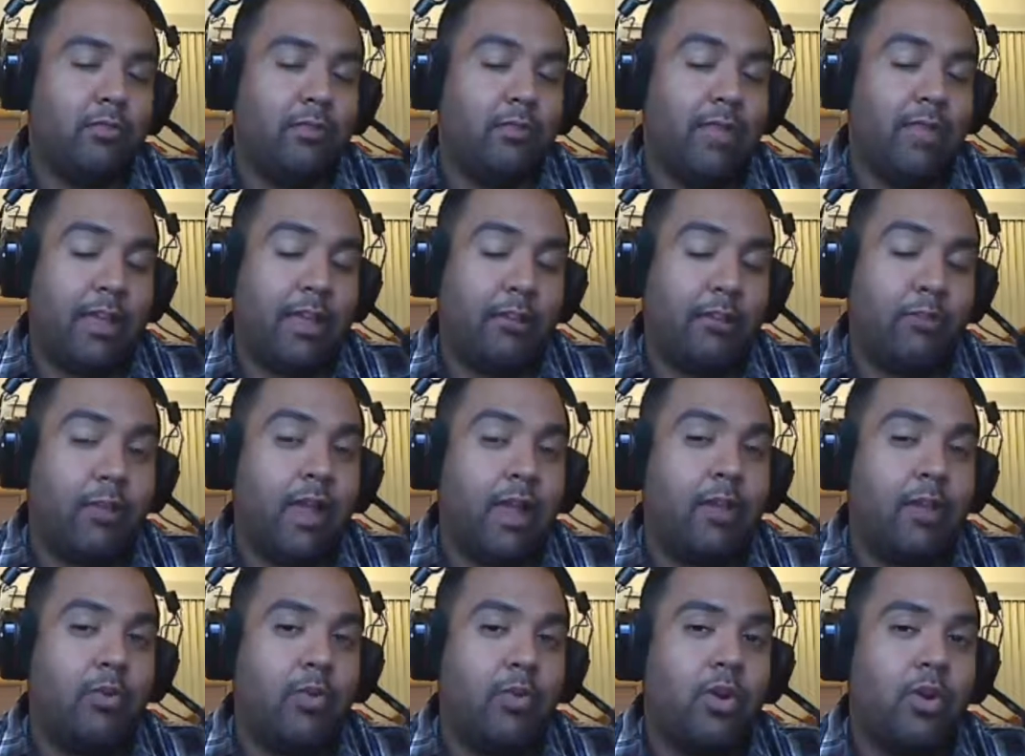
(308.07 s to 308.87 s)

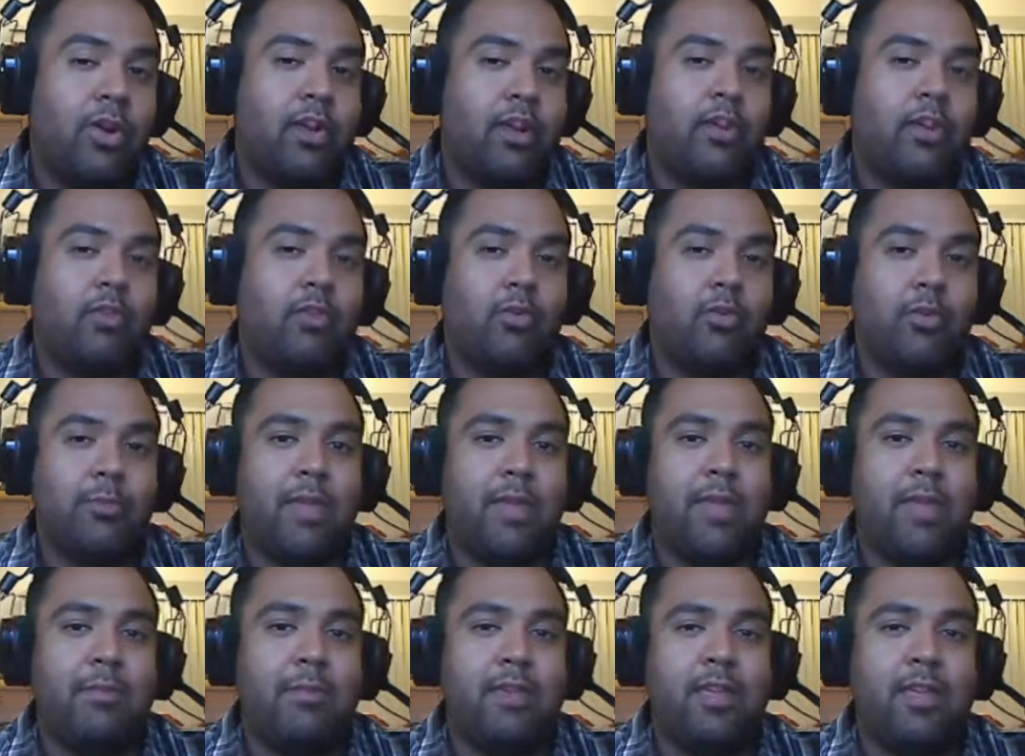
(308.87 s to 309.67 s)
Greg would, or
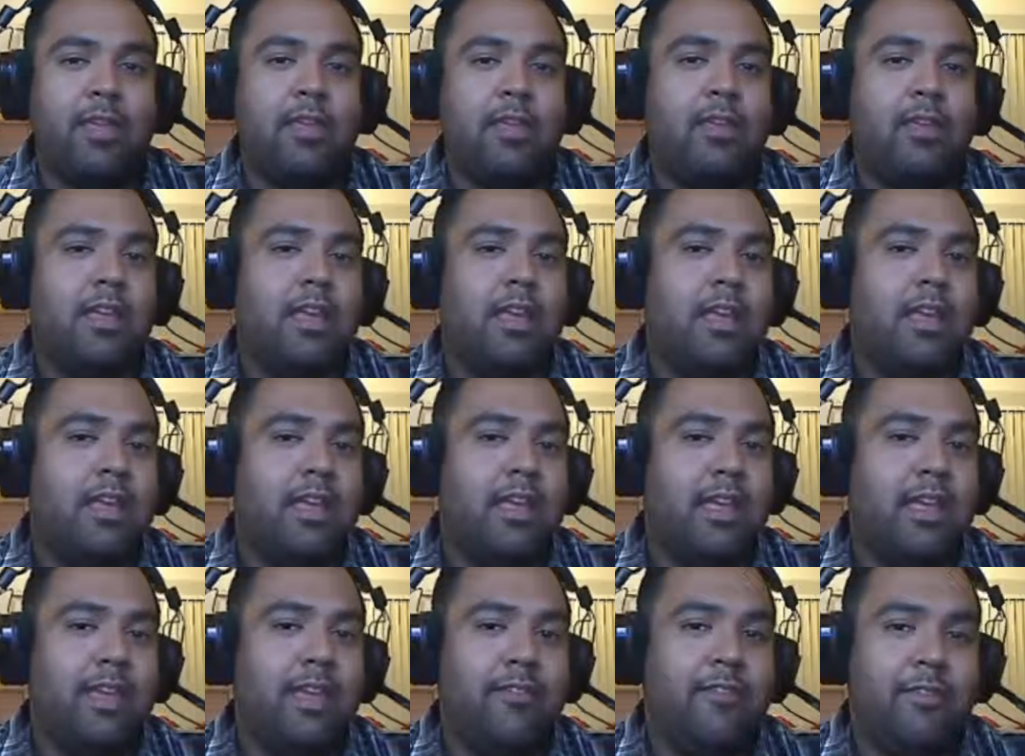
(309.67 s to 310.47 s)
maybe
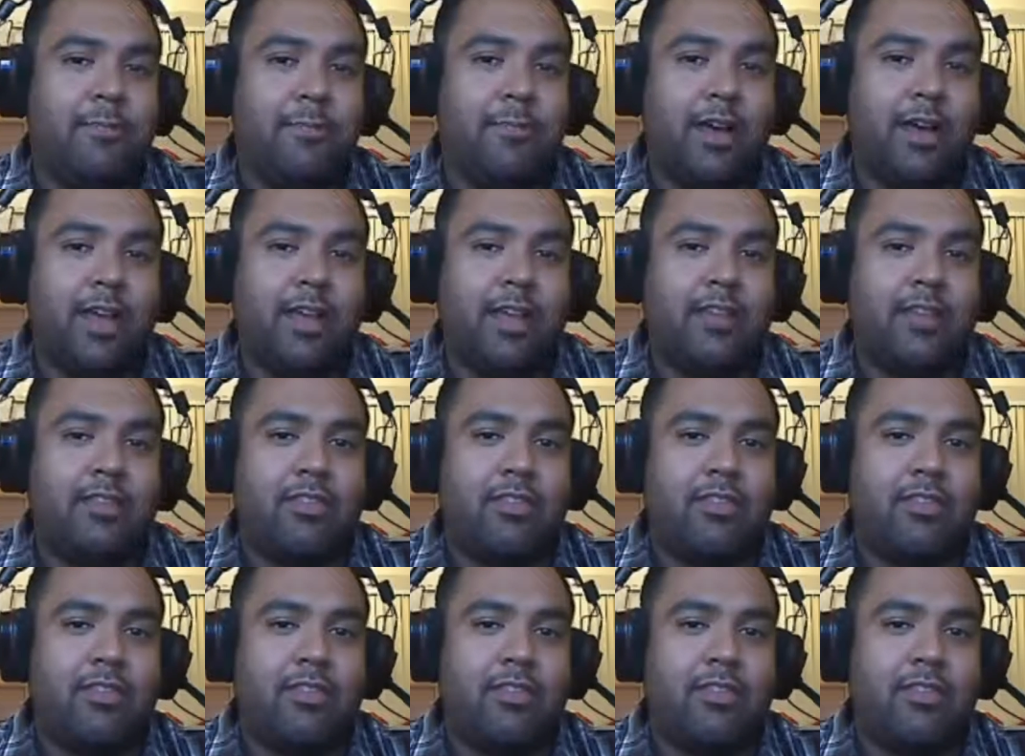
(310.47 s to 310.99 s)
even Mike.